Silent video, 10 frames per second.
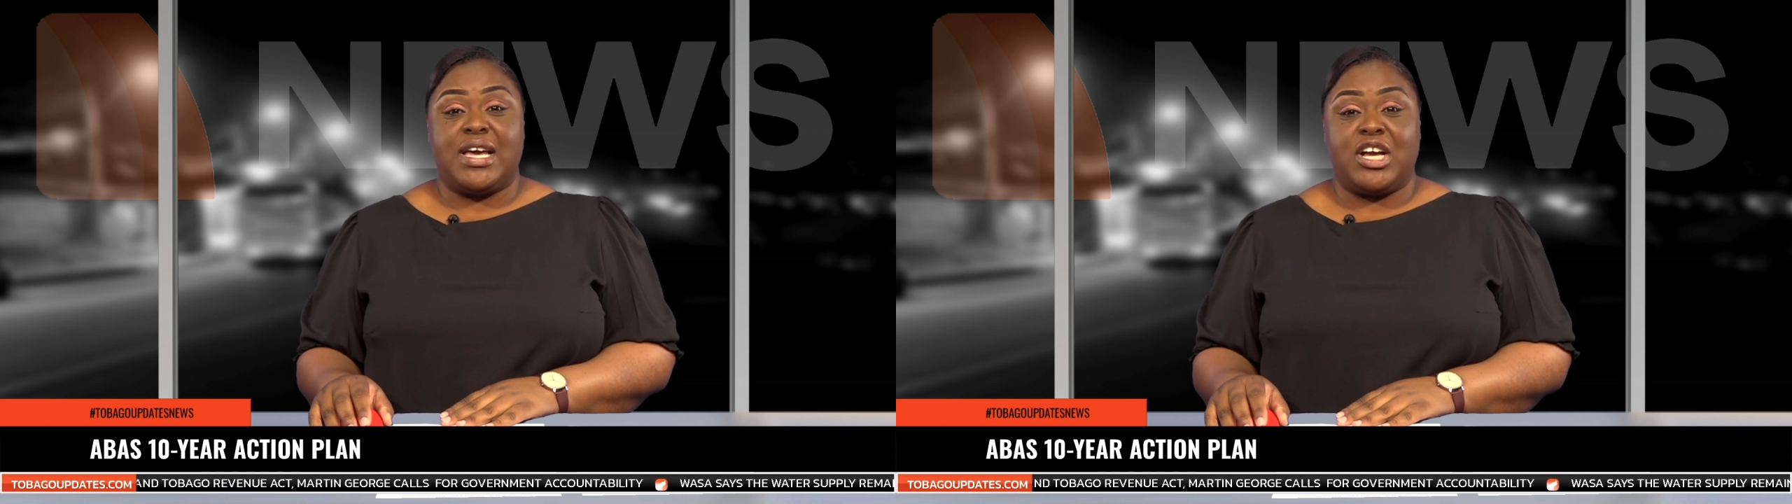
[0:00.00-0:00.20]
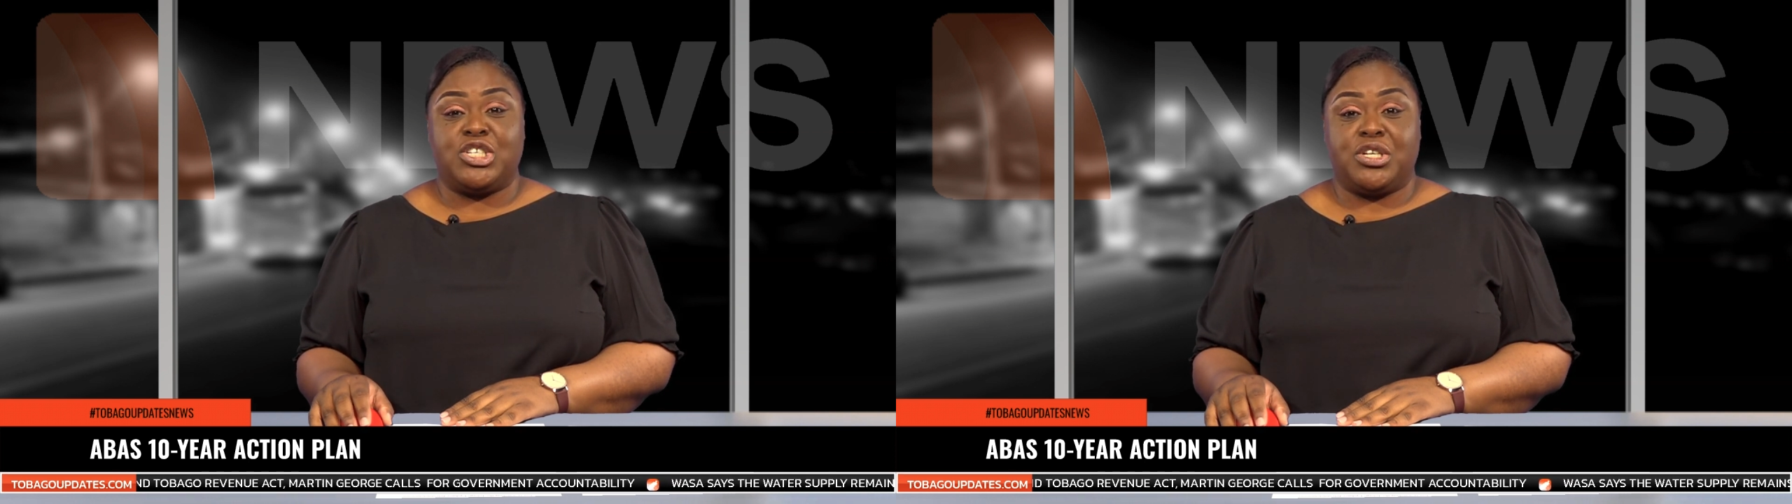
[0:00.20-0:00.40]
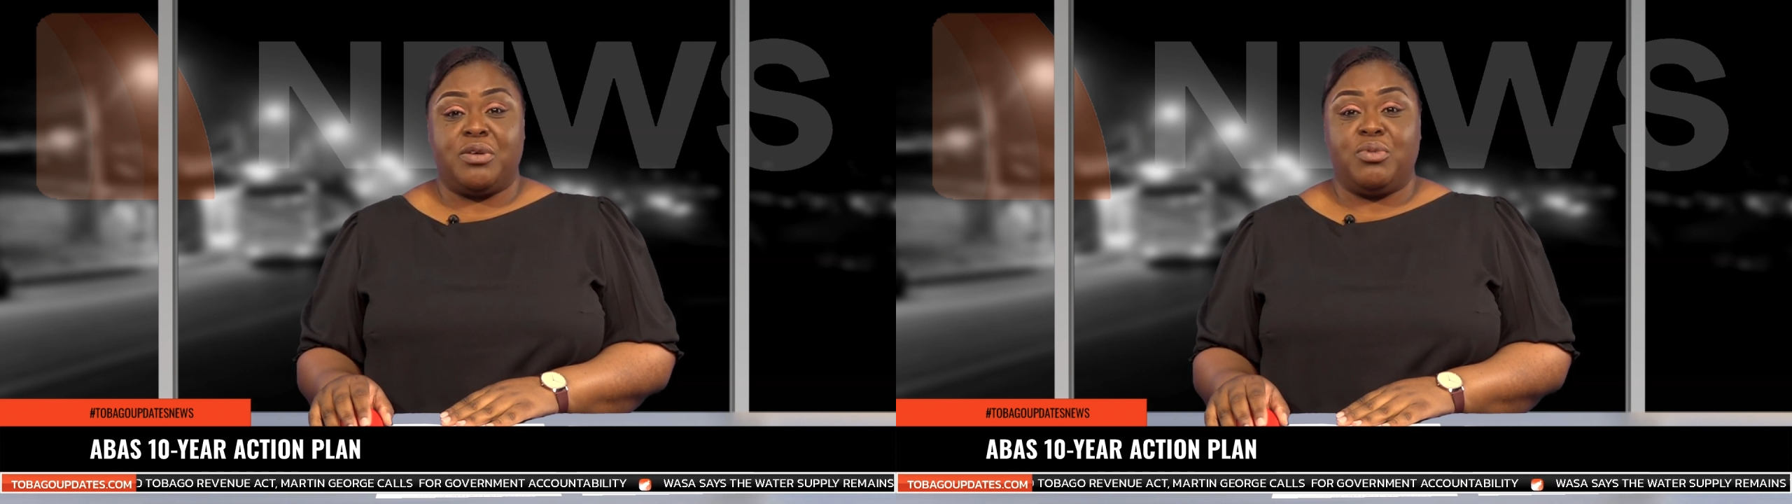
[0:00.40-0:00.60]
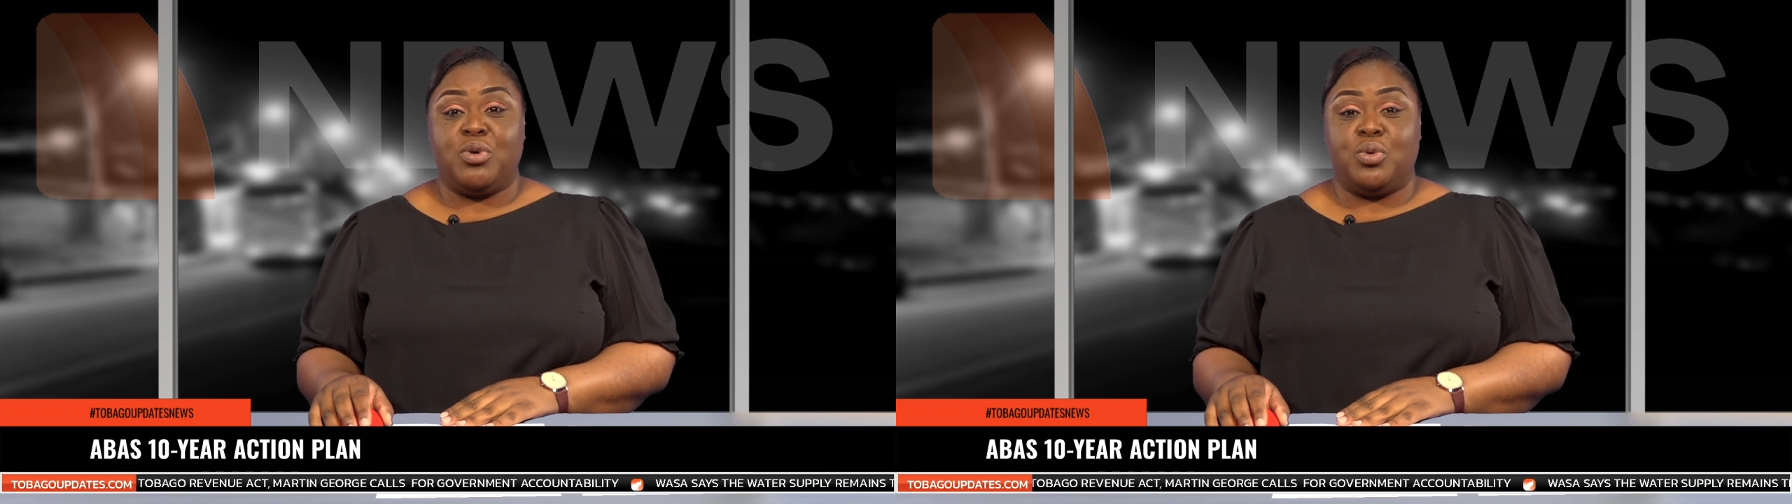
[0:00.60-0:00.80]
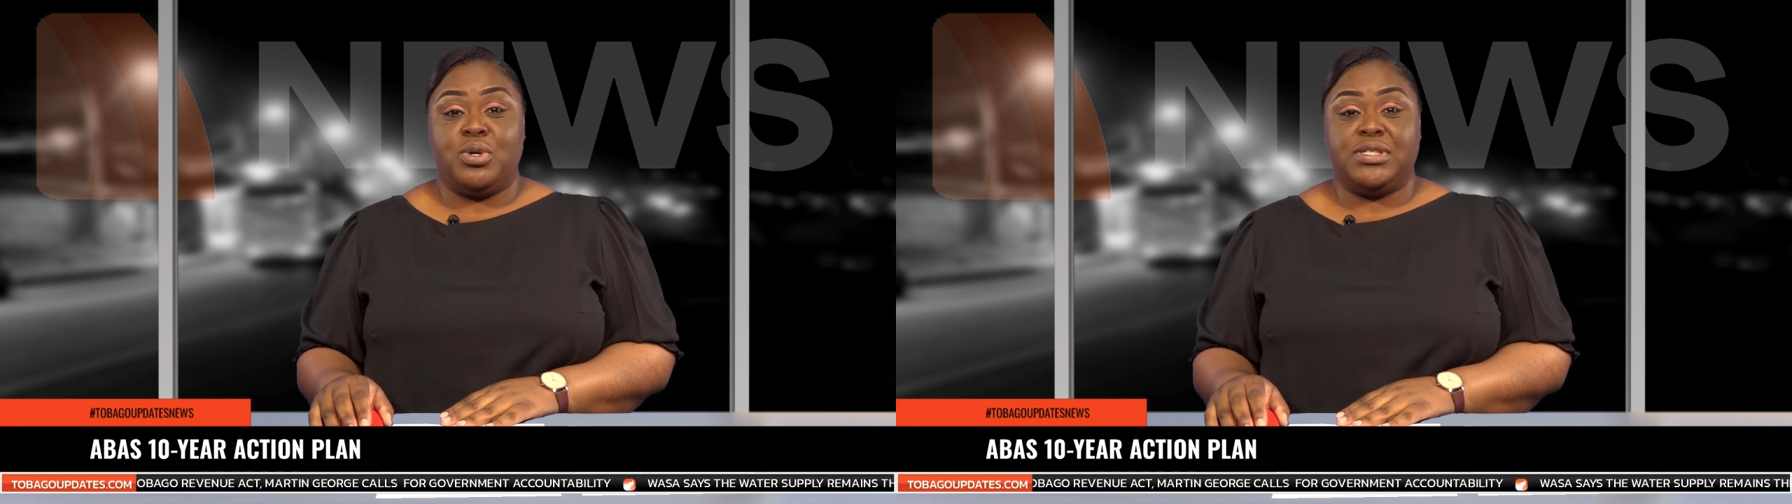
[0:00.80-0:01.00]
actionable
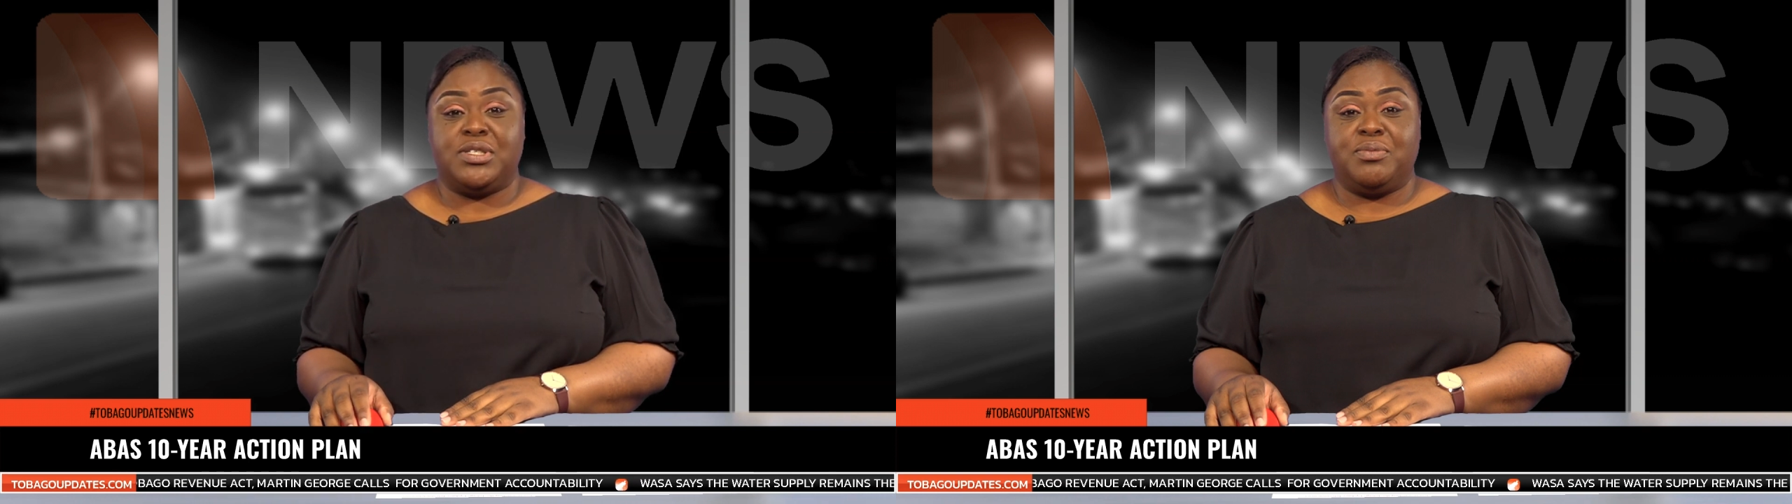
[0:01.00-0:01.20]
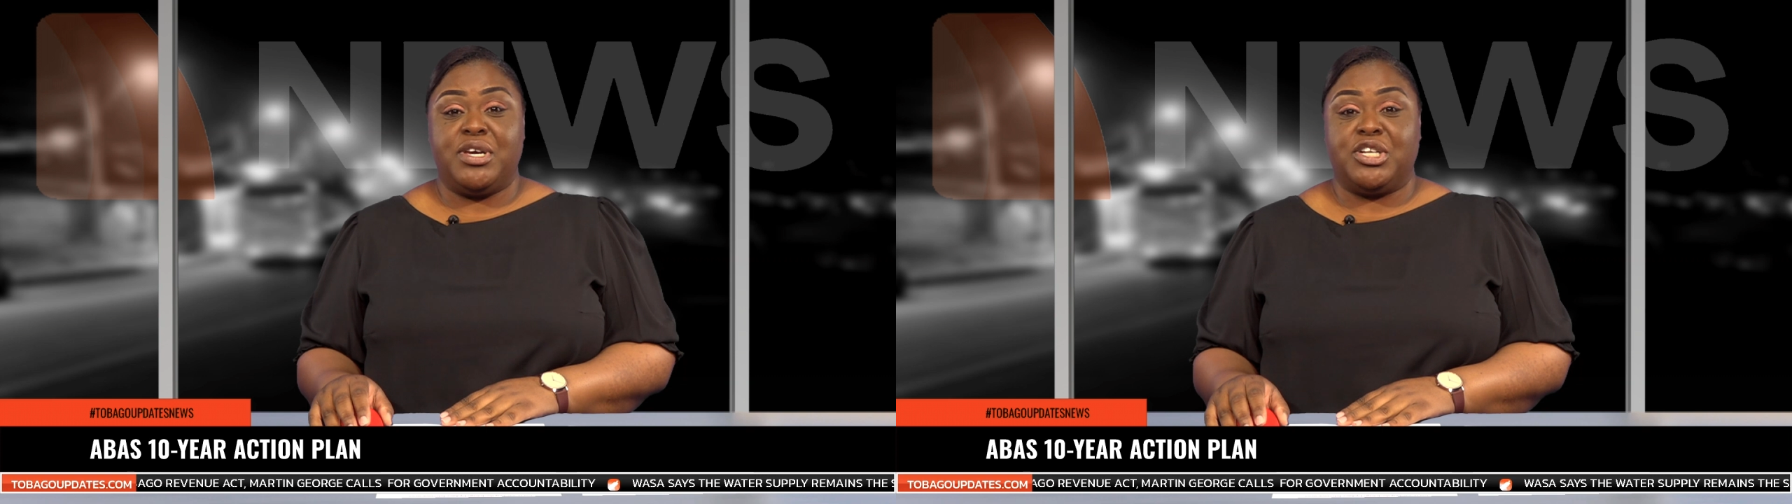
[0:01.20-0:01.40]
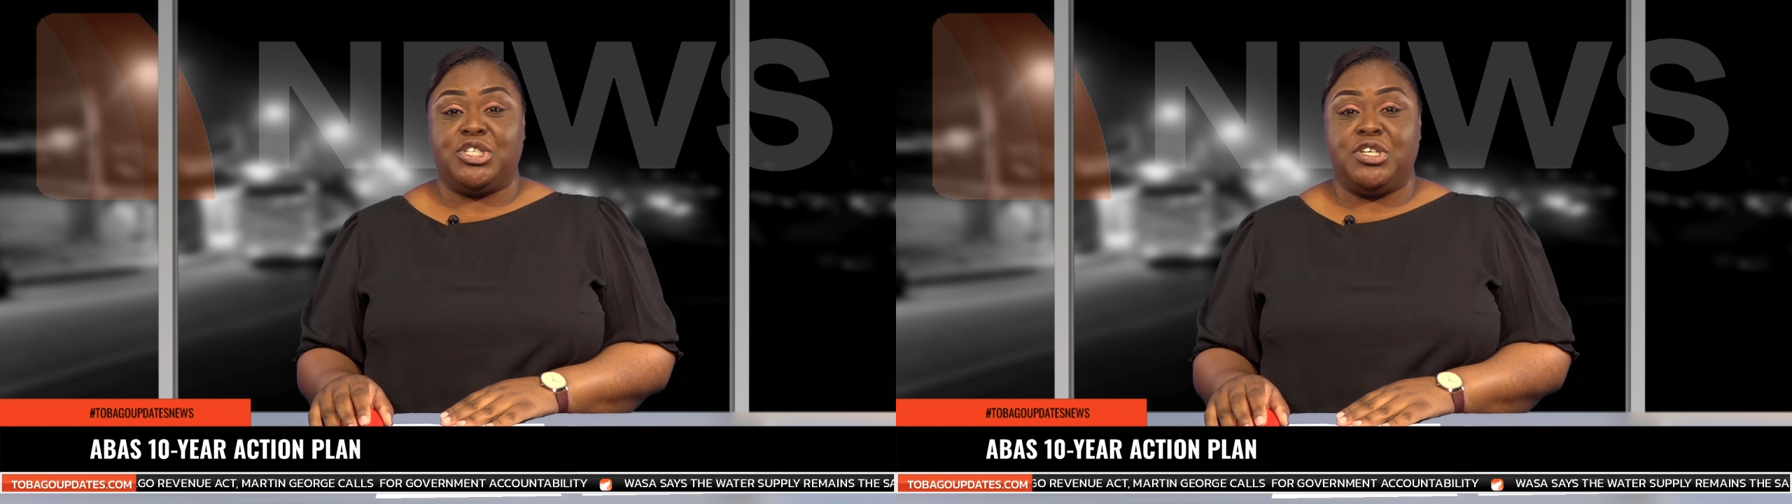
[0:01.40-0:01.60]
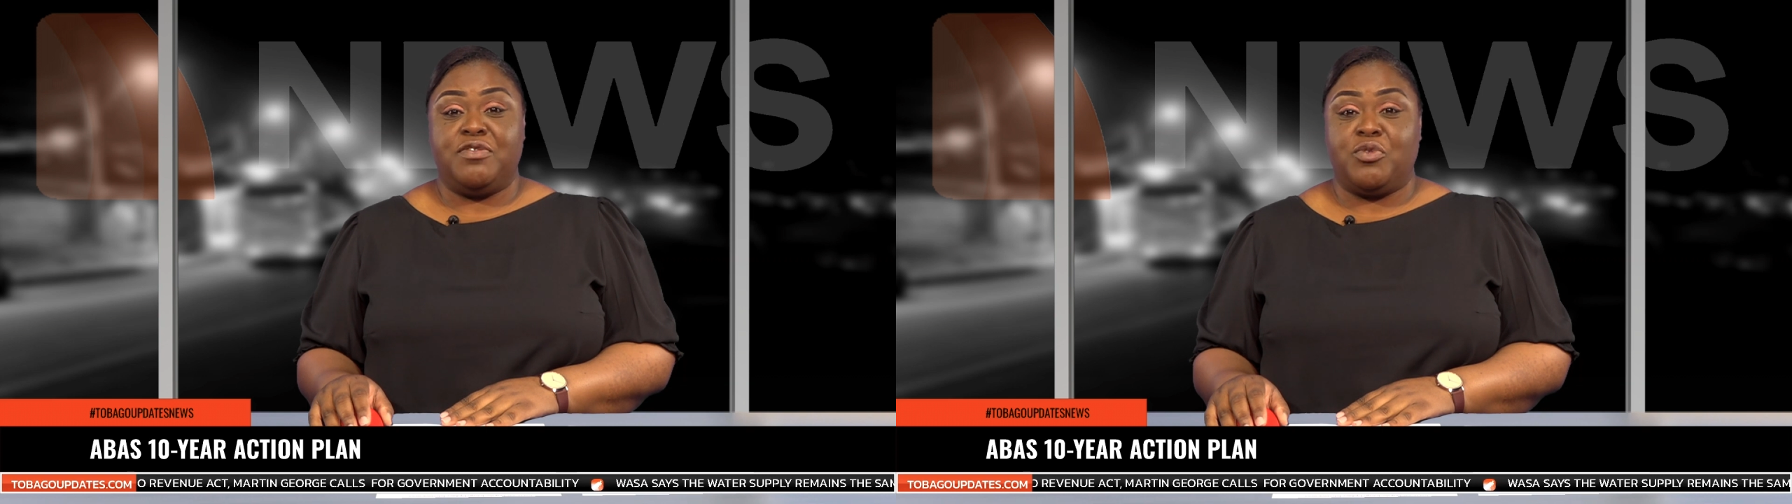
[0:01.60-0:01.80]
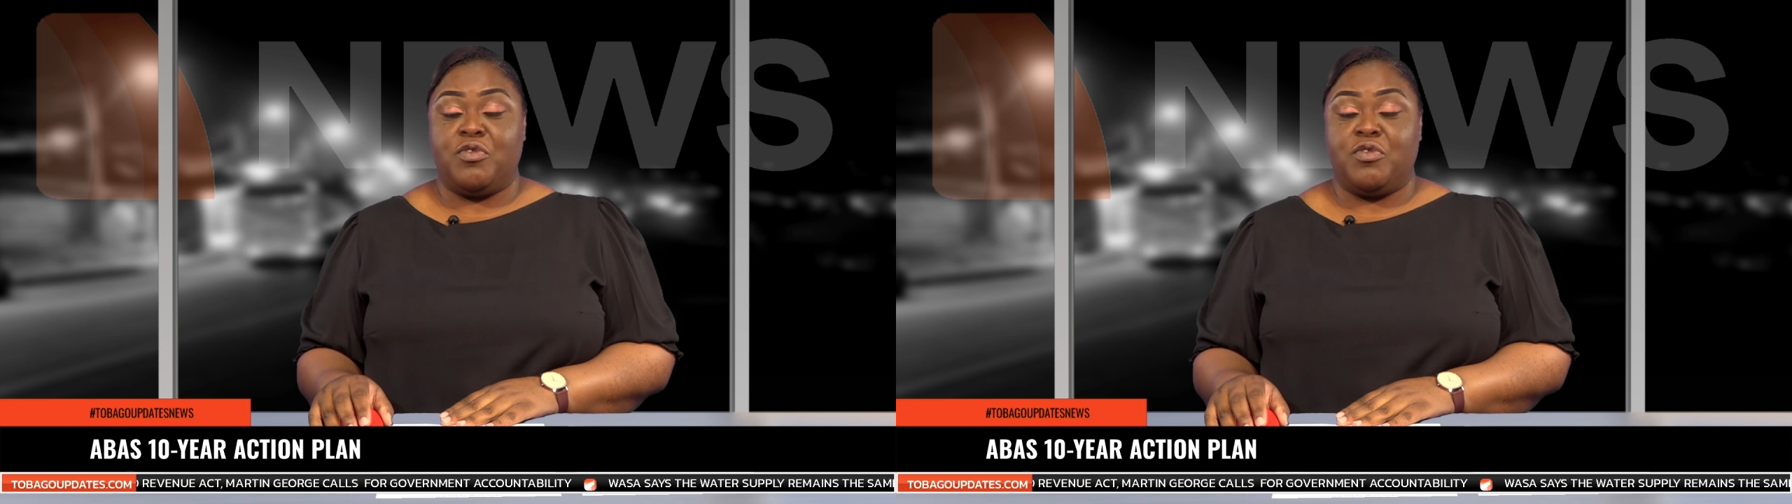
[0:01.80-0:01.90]
goals to be achieved